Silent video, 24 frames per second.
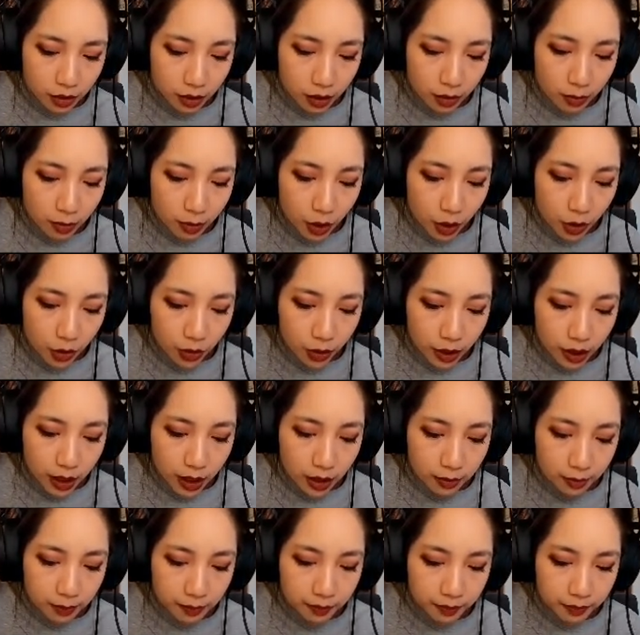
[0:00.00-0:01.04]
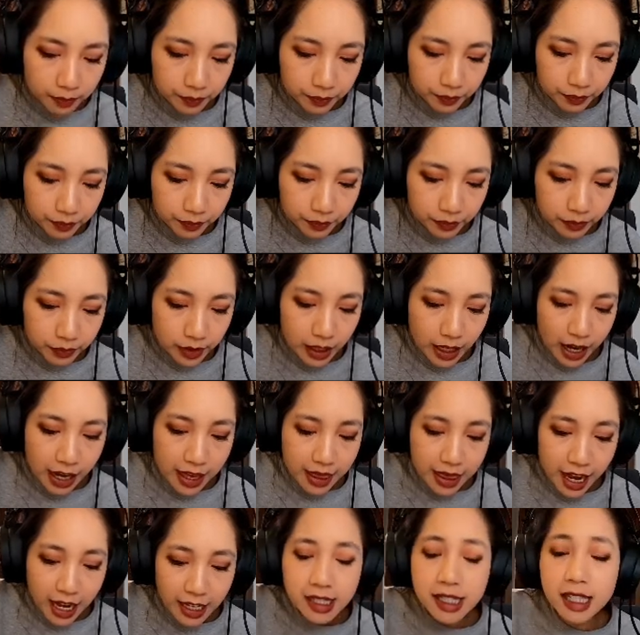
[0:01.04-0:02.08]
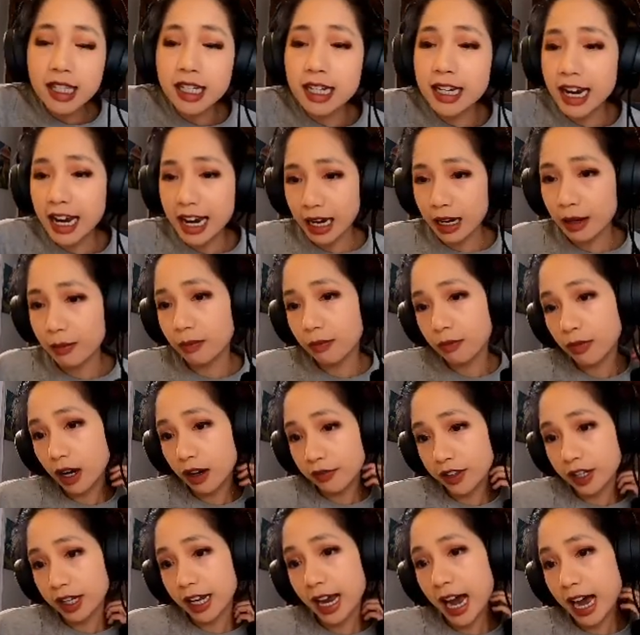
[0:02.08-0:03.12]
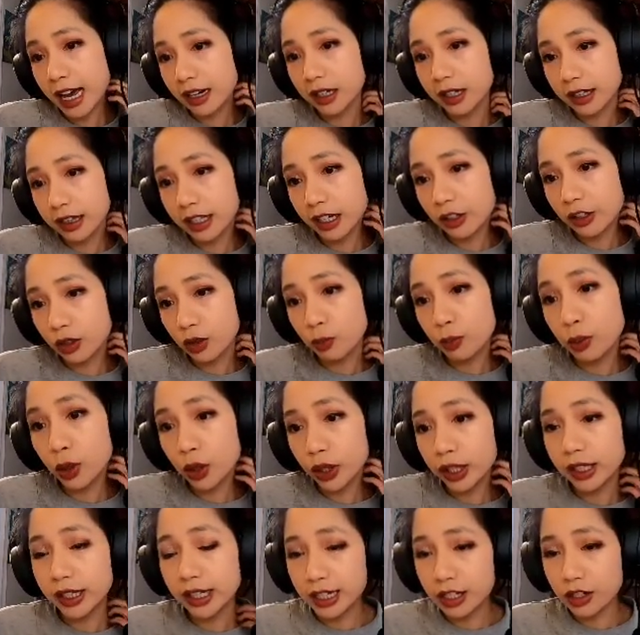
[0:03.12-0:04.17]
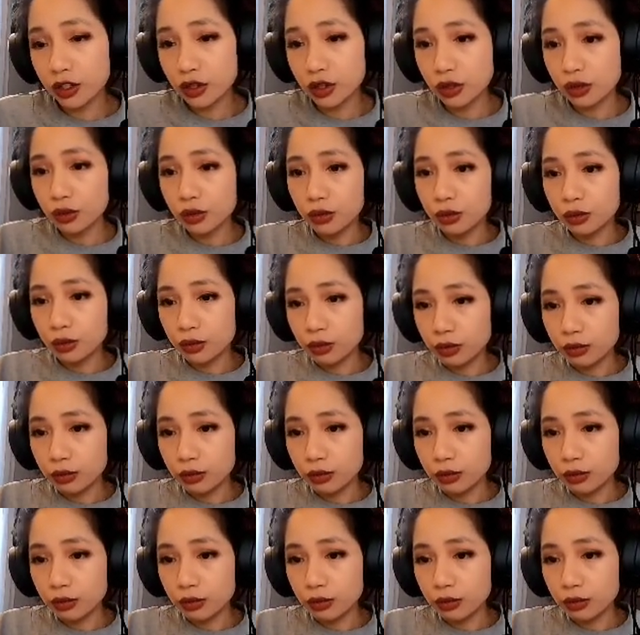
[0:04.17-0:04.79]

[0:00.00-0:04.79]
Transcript: Ammonium. And that's the name of the cation that you put into